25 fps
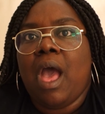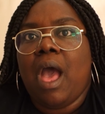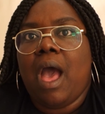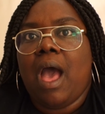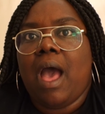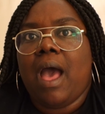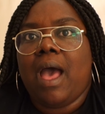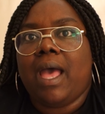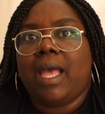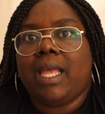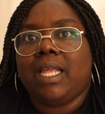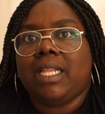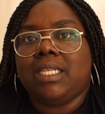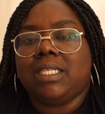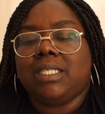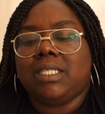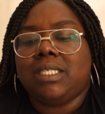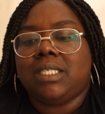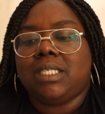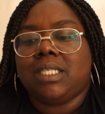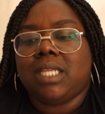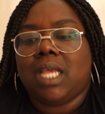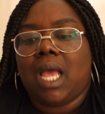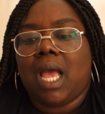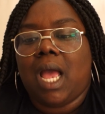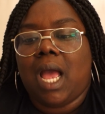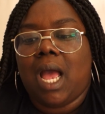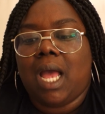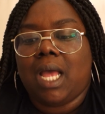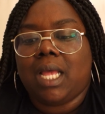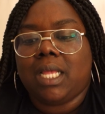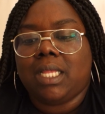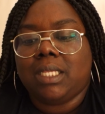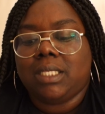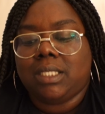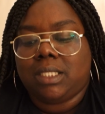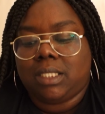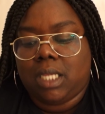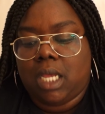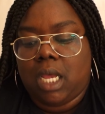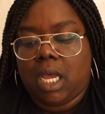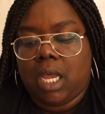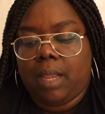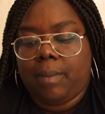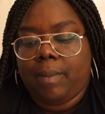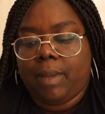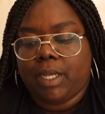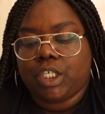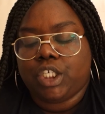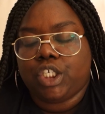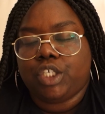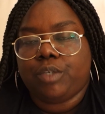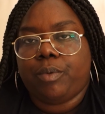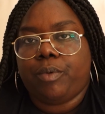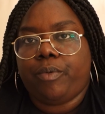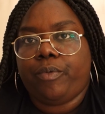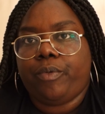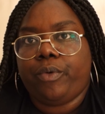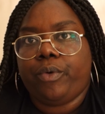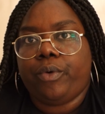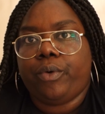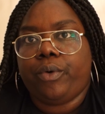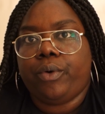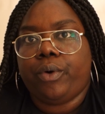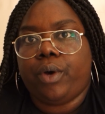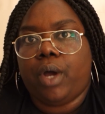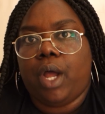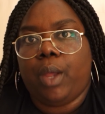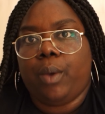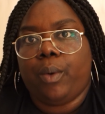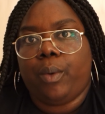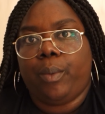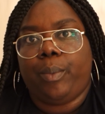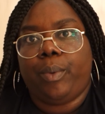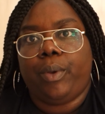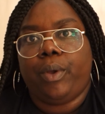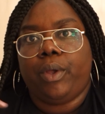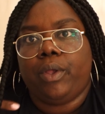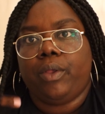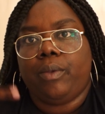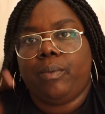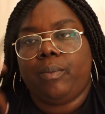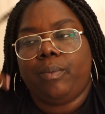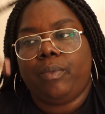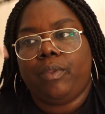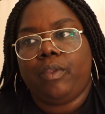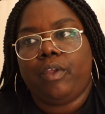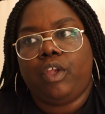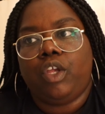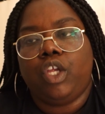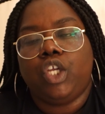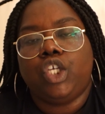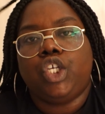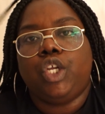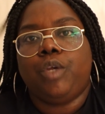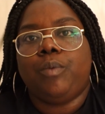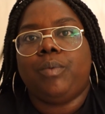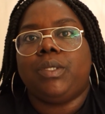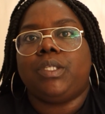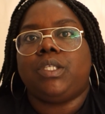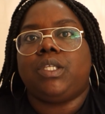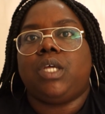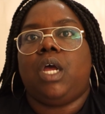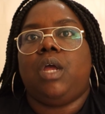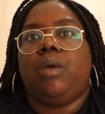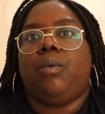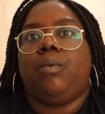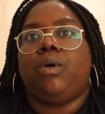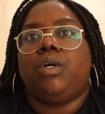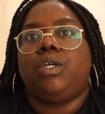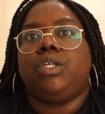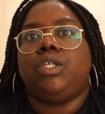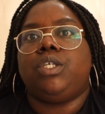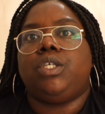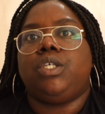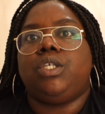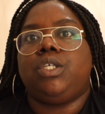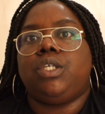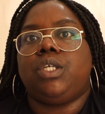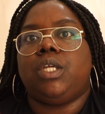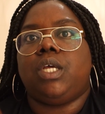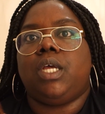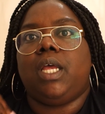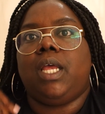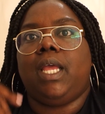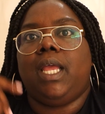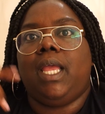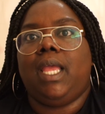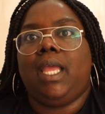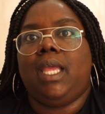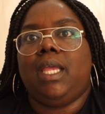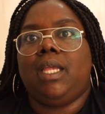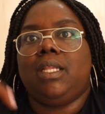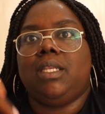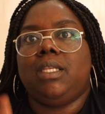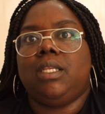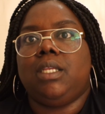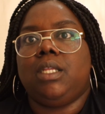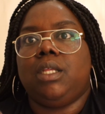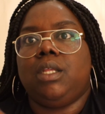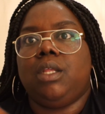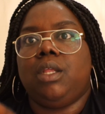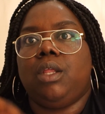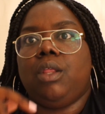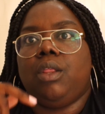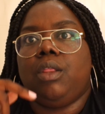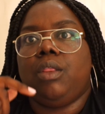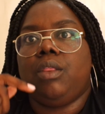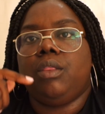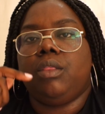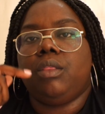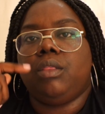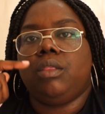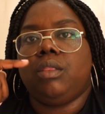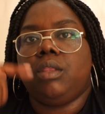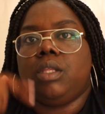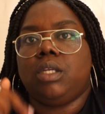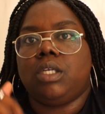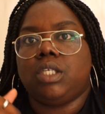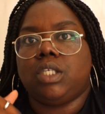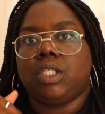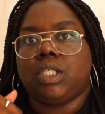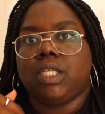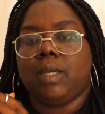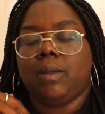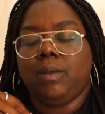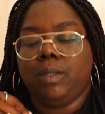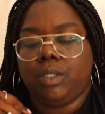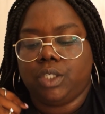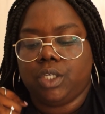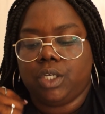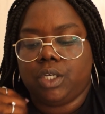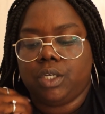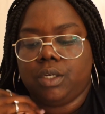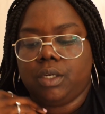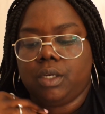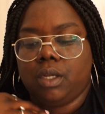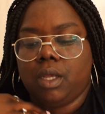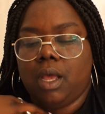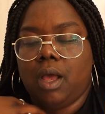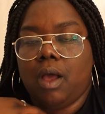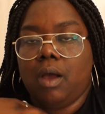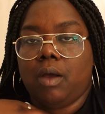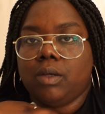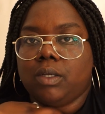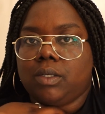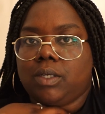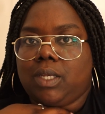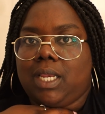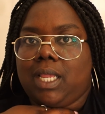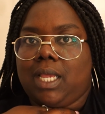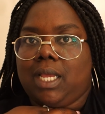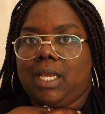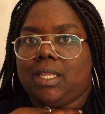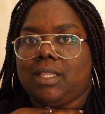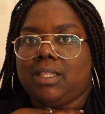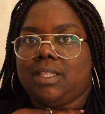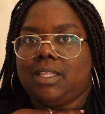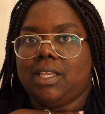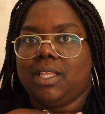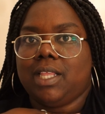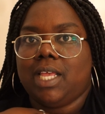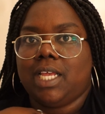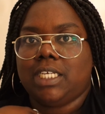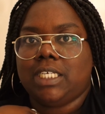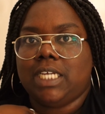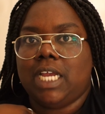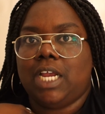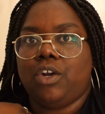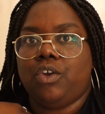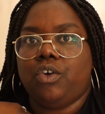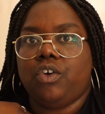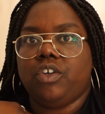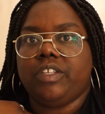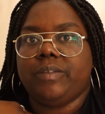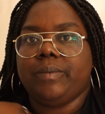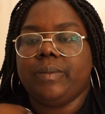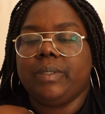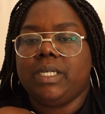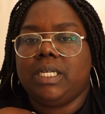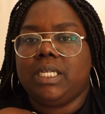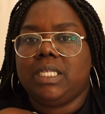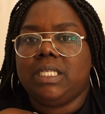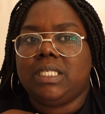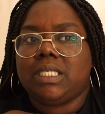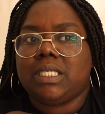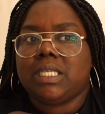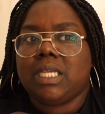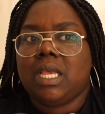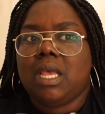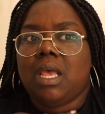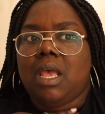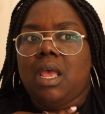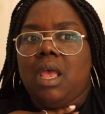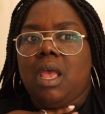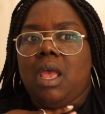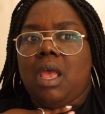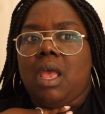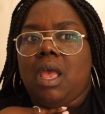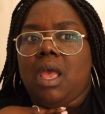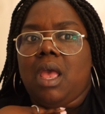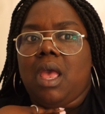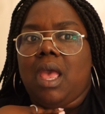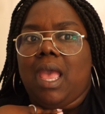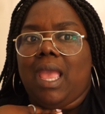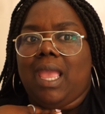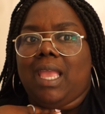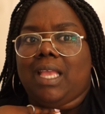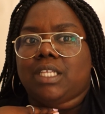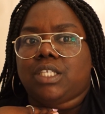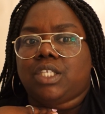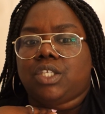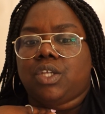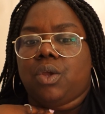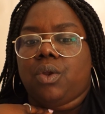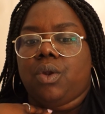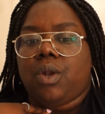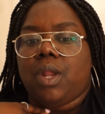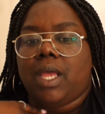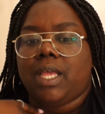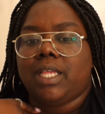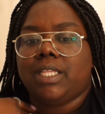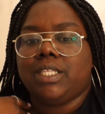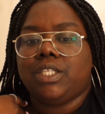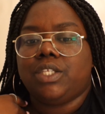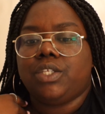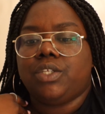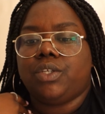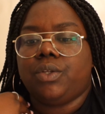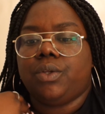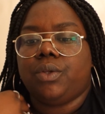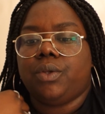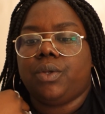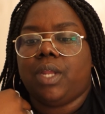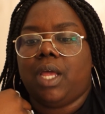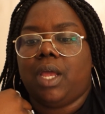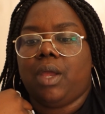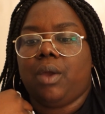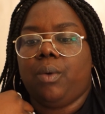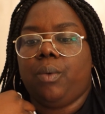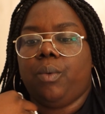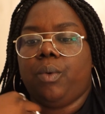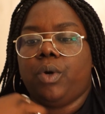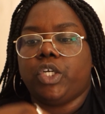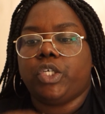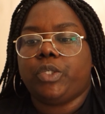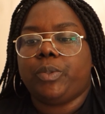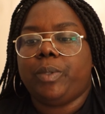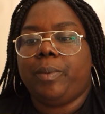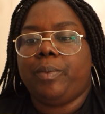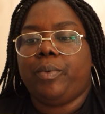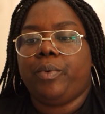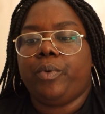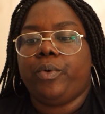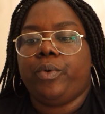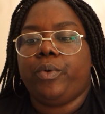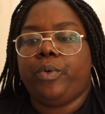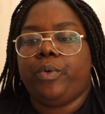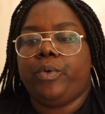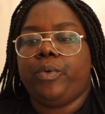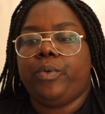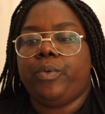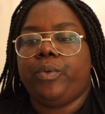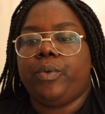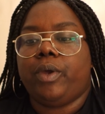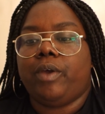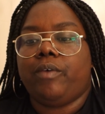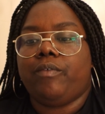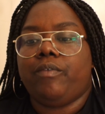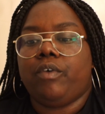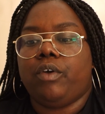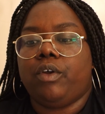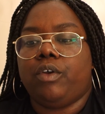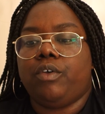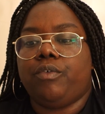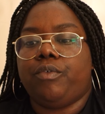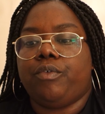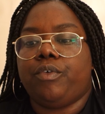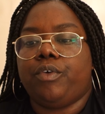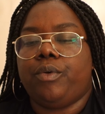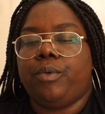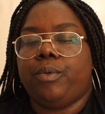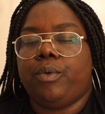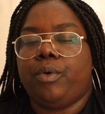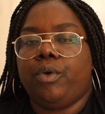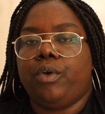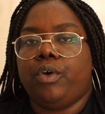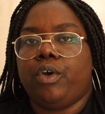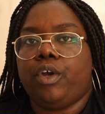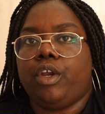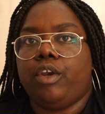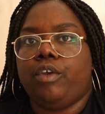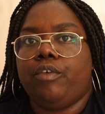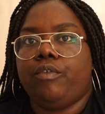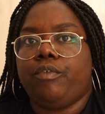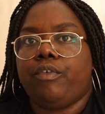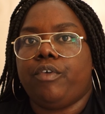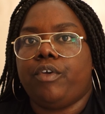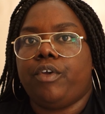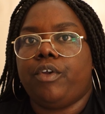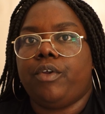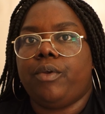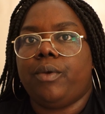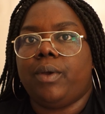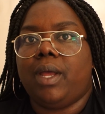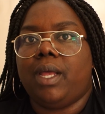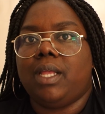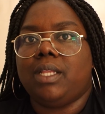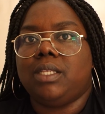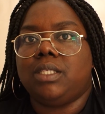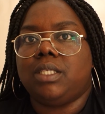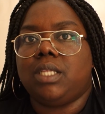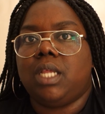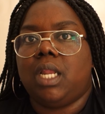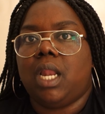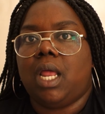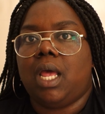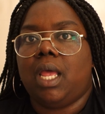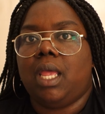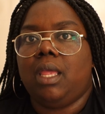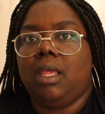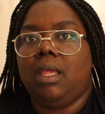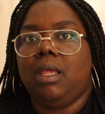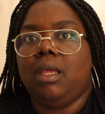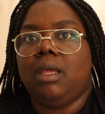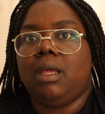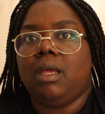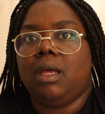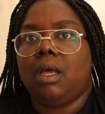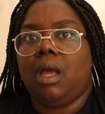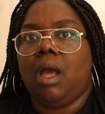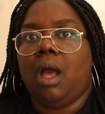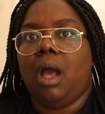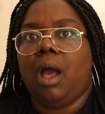And as I mentioned before, I will put the YouTubers I watched in the description. I'll link to their channels because it's so nice to like watch people who have gone through what you're going through and to like